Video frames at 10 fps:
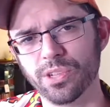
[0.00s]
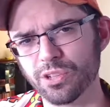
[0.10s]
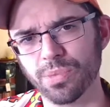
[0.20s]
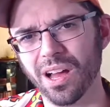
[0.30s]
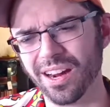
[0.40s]
it's
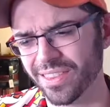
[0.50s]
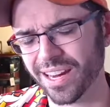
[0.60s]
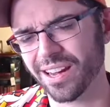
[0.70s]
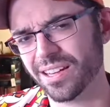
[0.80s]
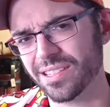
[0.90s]
your blog and
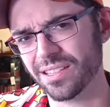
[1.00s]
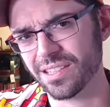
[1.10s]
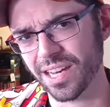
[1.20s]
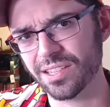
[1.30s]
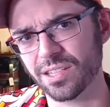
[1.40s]
that content
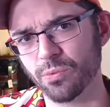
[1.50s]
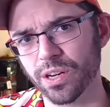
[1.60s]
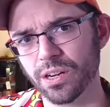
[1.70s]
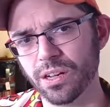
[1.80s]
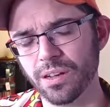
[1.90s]
stays
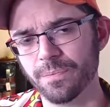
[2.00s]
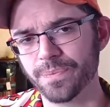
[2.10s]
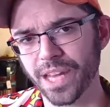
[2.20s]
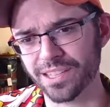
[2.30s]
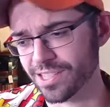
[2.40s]
somewhere
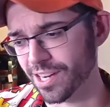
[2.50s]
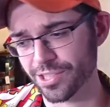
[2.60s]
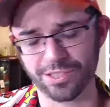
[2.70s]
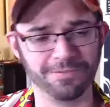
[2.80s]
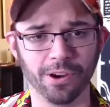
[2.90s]
and it's not
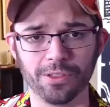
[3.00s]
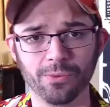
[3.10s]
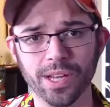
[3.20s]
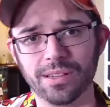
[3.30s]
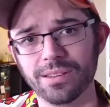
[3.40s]
just a fart in
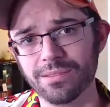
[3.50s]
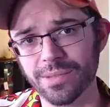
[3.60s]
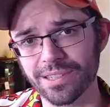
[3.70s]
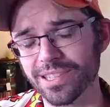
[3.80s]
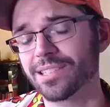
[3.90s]
the wind,
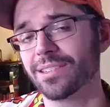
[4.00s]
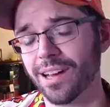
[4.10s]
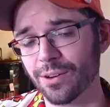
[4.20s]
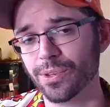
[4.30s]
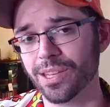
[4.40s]
because that's a
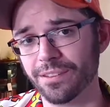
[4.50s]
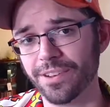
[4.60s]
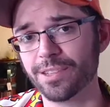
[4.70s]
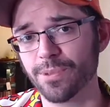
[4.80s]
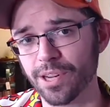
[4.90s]
lot of what that
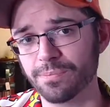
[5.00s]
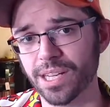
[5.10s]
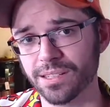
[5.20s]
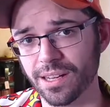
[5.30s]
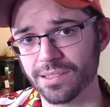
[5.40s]
Facebook
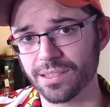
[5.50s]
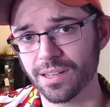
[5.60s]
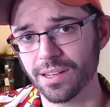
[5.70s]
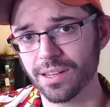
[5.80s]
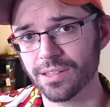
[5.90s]
update does.
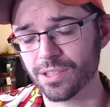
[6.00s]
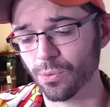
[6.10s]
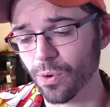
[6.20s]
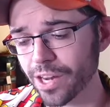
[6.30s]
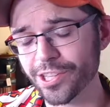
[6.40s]
So
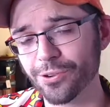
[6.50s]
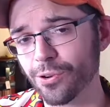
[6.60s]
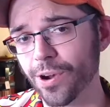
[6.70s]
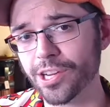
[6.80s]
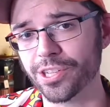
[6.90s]
watch your
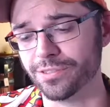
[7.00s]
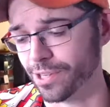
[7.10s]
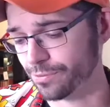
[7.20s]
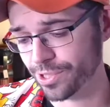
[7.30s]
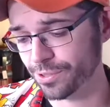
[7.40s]
aggression.
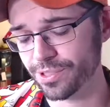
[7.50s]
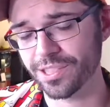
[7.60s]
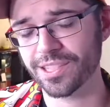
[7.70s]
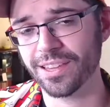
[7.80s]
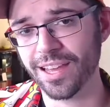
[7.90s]
Don't choose
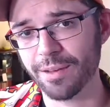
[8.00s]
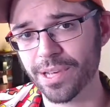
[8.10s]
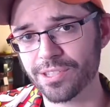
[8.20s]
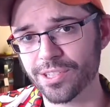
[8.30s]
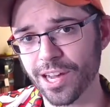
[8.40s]
to send that
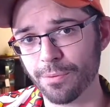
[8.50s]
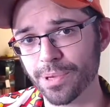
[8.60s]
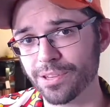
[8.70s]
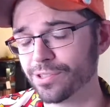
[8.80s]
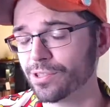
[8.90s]
message out,
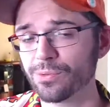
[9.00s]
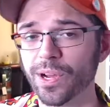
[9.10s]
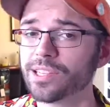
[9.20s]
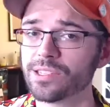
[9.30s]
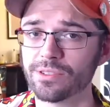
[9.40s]
because you're just
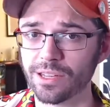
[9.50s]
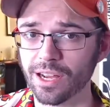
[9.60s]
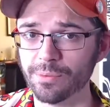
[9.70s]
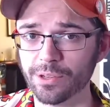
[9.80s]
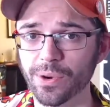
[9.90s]
wasting your
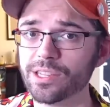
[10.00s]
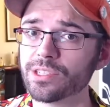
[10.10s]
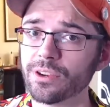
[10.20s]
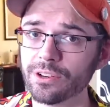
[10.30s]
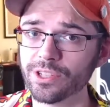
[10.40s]
time and you're
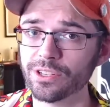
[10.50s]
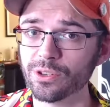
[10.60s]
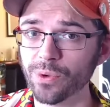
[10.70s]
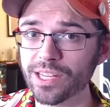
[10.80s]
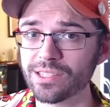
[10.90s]
wasting your energy and
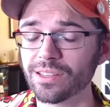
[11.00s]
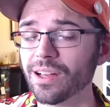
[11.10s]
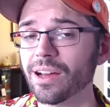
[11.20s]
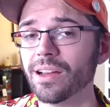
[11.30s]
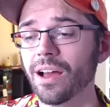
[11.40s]
you're wasting a
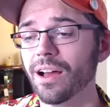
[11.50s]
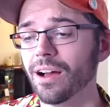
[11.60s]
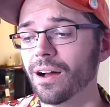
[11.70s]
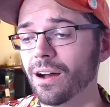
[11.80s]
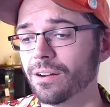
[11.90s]
lot
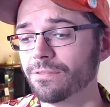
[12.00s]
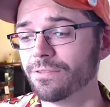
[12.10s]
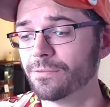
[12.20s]
of